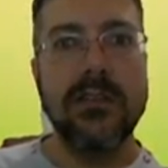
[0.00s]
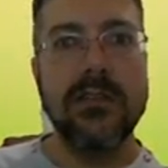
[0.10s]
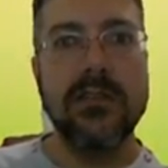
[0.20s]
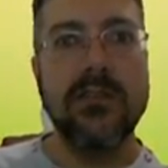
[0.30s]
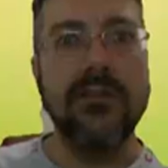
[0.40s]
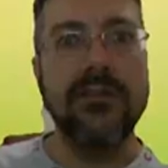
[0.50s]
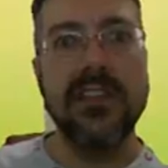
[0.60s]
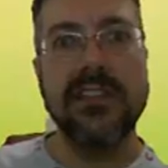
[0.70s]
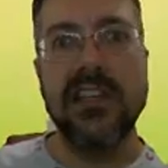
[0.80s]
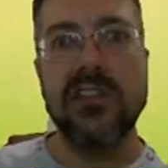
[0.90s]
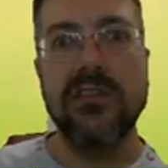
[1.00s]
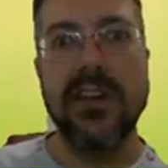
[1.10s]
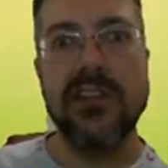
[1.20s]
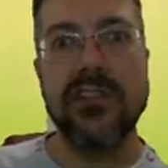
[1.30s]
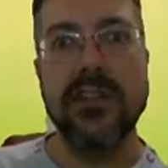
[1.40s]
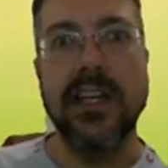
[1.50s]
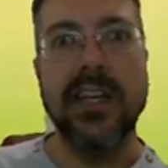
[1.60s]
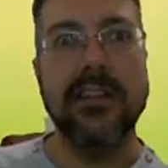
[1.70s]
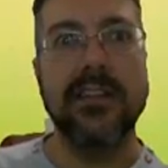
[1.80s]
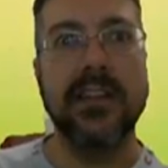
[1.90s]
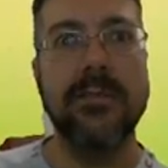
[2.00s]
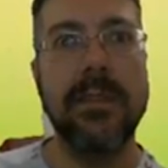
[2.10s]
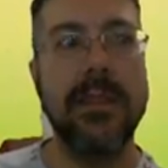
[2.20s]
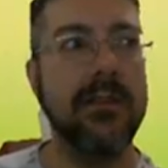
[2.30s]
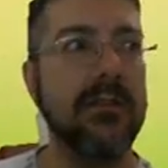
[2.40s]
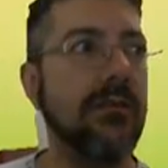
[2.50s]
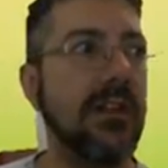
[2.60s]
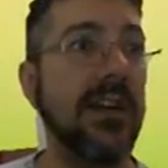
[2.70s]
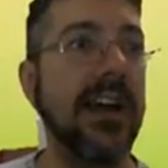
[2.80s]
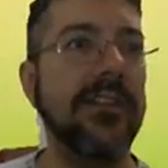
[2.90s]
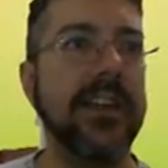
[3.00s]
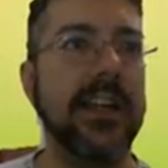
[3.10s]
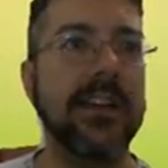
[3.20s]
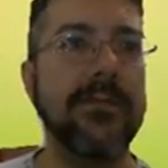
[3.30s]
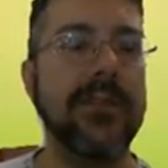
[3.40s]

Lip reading: So Wusik Station version 8. What do you have here?